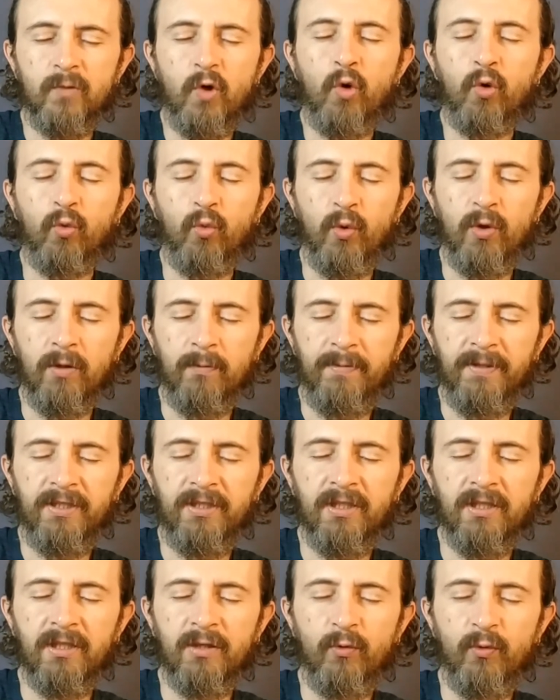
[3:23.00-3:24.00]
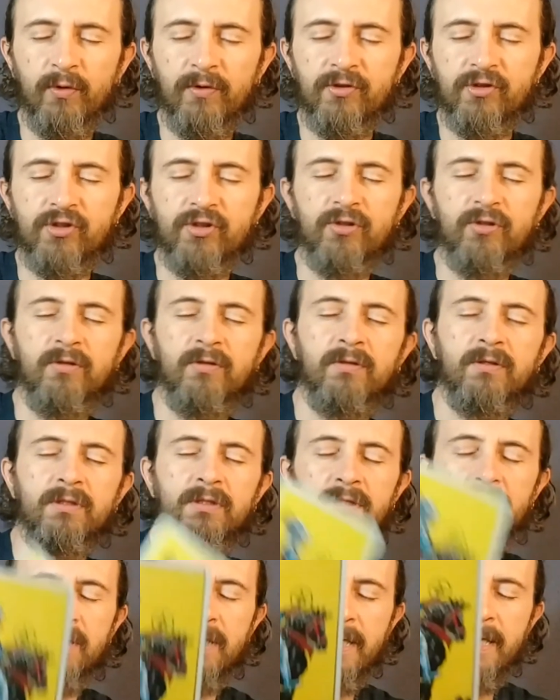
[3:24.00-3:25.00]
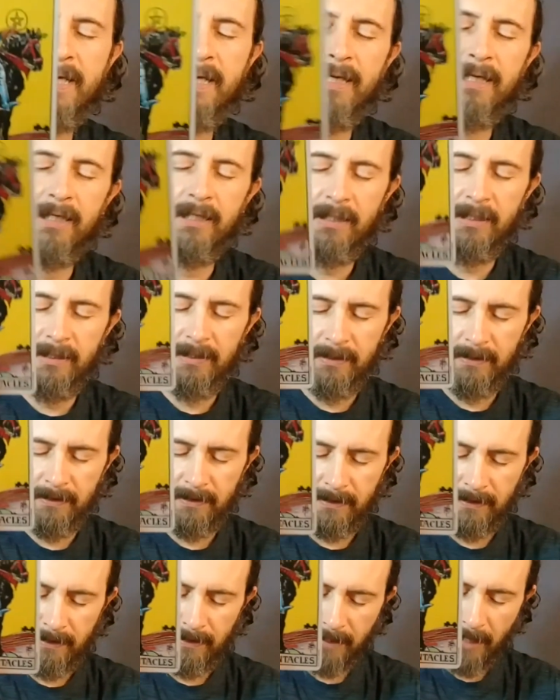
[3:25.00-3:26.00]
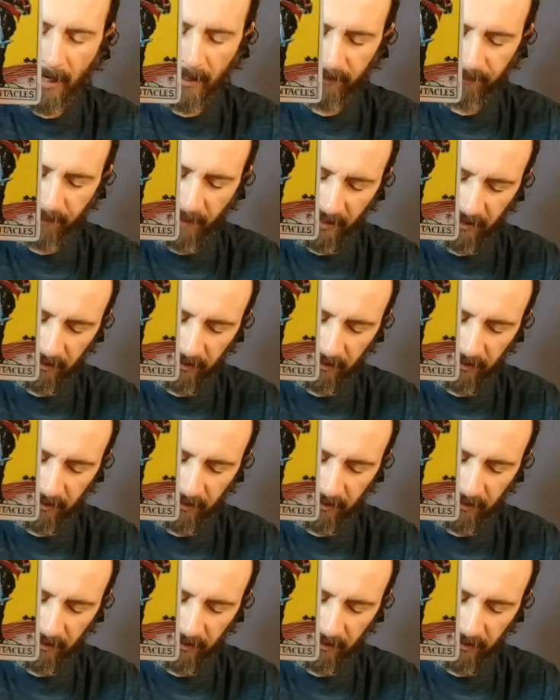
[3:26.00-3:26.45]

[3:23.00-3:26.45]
Or will be dealing with soon. Okay, Knight of